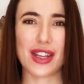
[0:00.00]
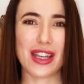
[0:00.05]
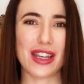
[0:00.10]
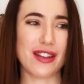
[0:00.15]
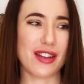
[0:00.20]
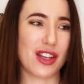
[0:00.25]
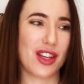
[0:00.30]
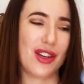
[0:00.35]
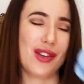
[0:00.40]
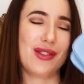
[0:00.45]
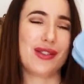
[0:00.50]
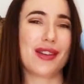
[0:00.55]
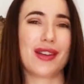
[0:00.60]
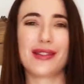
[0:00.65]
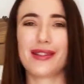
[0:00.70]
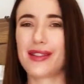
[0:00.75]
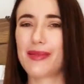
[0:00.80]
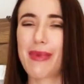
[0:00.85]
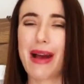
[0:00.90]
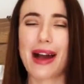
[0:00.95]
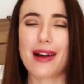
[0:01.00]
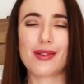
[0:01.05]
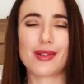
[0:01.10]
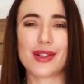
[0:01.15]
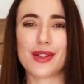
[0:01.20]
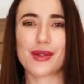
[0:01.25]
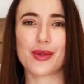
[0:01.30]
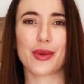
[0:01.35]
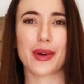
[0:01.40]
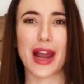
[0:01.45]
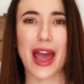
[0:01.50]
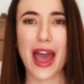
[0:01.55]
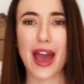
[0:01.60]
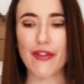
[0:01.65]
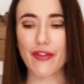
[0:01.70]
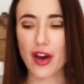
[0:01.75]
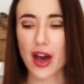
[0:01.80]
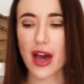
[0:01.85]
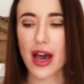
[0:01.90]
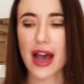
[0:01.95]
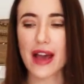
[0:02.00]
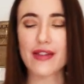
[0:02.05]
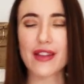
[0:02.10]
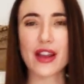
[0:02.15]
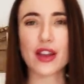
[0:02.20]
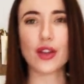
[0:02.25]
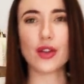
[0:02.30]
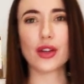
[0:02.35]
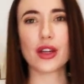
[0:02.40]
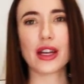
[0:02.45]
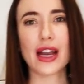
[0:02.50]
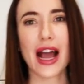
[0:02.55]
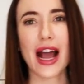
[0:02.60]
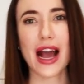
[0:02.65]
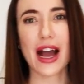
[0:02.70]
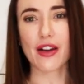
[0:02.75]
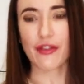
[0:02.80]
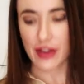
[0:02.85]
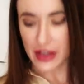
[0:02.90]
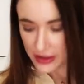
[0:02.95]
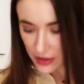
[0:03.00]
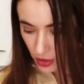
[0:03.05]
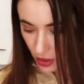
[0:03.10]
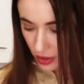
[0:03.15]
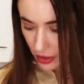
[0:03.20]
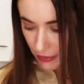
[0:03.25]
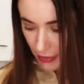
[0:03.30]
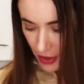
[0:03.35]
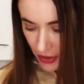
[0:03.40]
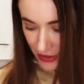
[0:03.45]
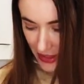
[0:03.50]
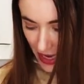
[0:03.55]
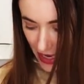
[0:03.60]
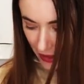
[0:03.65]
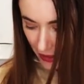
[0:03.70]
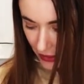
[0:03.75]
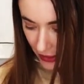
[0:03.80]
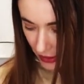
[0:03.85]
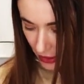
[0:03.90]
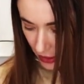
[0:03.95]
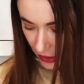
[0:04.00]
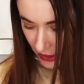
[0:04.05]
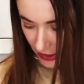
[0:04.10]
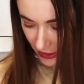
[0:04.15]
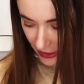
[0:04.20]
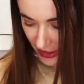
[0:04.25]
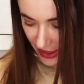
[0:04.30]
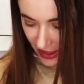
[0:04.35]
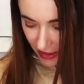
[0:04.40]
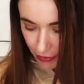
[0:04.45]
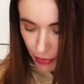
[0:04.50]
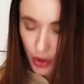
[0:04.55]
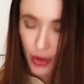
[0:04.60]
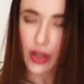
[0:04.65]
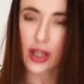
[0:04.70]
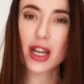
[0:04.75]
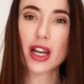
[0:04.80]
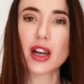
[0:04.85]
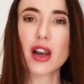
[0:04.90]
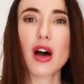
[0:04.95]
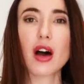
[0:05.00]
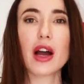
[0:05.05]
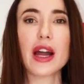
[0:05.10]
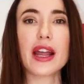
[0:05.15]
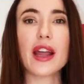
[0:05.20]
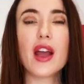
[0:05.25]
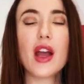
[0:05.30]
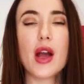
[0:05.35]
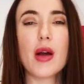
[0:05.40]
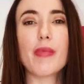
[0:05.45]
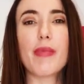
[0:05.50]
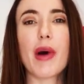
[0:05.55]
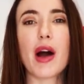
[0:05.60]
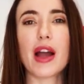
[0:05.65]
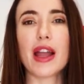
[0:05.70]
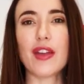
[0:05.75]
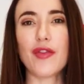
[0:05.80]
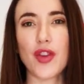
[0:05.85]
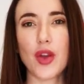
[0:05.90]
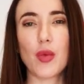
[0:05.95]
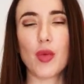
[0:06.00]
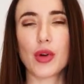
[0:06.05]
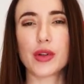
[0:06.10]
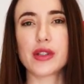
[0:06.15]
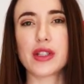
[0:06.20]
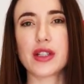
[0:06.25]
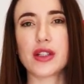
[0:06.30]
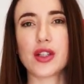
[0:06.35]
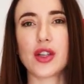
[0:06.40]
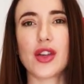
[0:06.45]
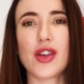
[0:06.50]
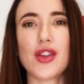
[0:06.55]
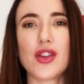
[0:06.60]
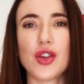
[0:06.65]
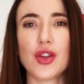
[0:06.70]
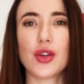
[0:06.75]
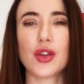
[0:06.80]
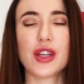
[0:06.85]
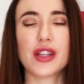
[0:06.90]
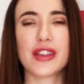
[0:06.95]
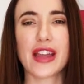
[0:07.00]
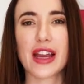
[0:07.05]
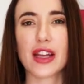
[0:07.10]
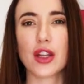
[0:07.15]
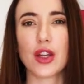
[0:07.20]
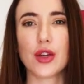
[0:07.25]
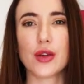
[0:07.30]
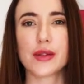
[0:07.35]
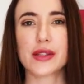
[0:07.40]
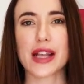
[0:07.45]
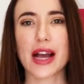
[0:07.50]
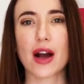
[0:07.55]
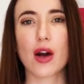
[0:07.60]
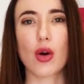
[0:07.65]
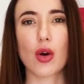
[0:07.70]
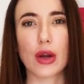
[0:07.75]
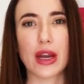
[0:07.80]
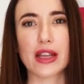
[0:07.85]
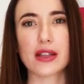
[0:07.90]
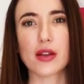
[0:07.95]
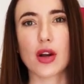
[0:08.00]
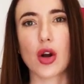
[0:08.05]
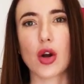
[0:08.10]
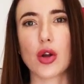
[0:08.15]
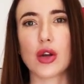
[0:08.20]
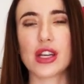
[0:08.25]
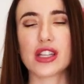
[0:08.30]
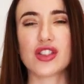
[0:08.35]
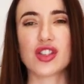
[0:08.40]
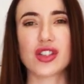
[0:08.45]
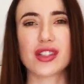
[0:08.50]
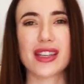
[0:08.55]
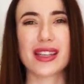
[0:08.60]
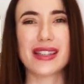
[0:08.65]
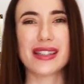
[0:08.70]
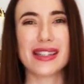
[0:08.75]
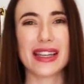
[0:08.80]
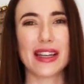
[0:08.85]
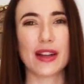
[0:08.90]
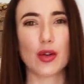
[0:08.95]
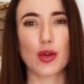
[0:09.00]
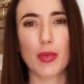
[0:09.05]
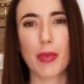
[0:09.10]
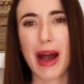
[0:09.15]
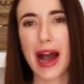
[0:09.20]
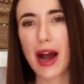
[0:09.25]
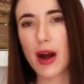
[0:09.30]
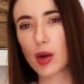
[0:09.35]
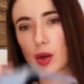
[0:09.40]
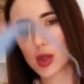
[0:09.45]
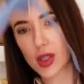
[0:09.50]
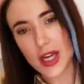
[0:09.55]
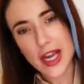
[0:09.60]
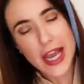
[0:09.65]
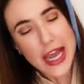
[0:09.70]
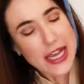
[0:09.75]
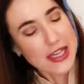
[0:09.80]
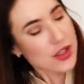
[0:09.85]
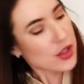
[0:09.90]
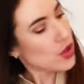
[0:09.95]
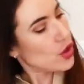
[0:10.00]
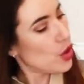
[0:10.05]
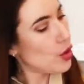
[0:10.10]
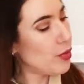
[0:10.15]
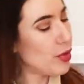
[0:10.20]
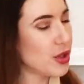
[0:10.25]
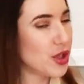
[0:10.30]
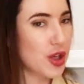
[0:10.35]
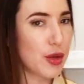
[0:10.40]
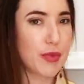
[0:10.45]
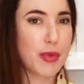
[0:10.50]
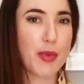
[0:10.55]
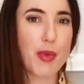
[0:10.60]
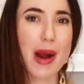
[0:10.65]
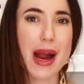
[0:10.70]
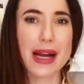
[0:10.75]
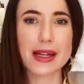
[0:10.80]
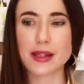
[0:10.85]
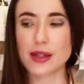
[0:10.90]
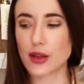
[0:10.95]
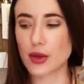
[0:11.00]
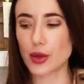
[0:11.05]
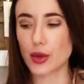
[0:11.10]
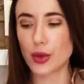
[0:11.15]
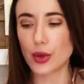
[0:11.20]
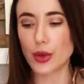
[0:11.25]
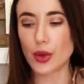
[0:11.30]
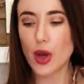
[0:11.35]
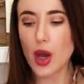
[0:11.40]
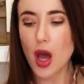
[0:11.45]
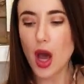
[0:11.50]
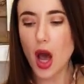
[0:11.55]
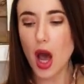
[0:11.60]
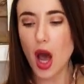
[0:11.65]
either use those as pouches or whatever, and then you can have, it's not the most elegant looking thing, I'm not gonna lie, but if you wanted to, you could then use that on its own. It's just a single pouch. Super duper practical.